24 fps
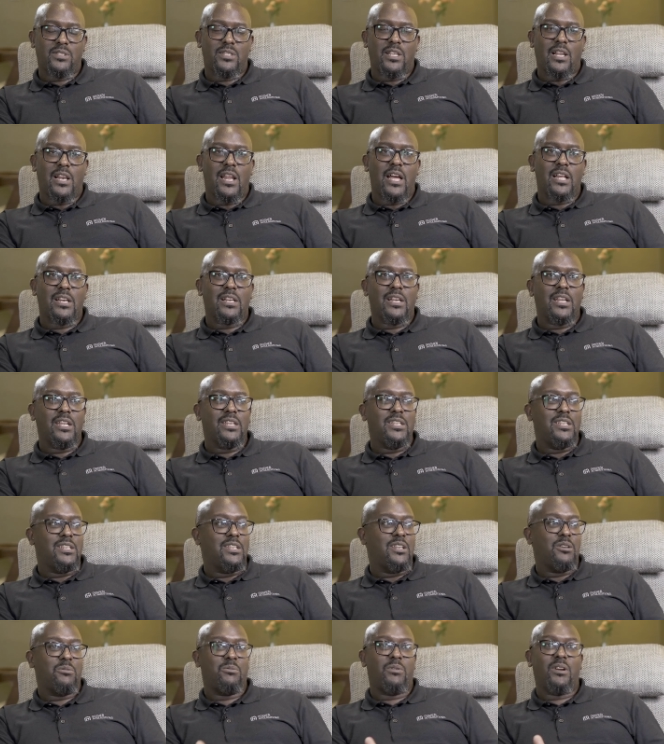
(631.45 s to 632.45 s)
The
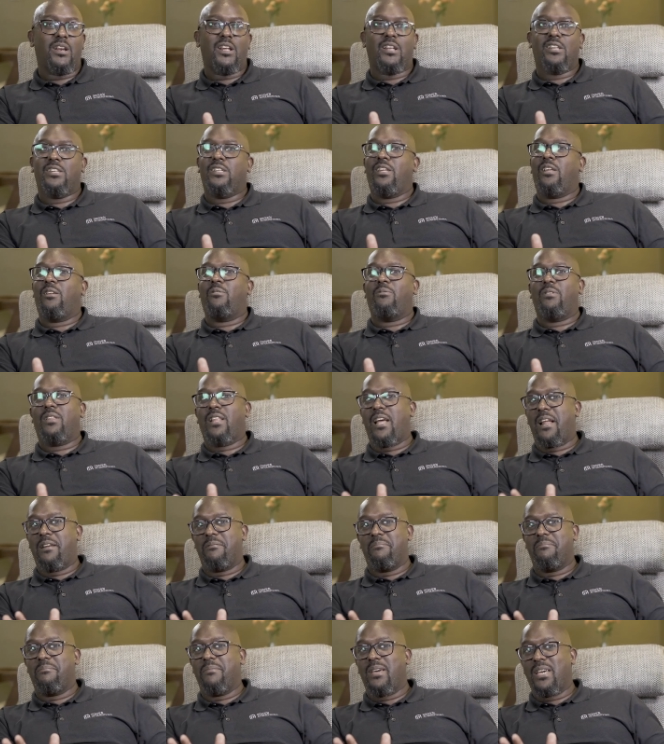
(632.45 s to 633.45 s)
landlady didn't want to deal with
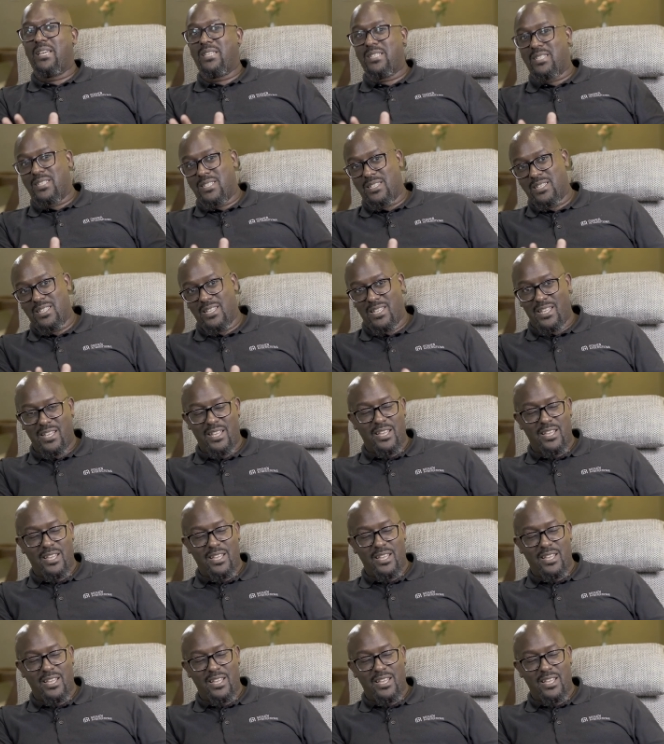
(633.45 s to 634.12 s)
that mess.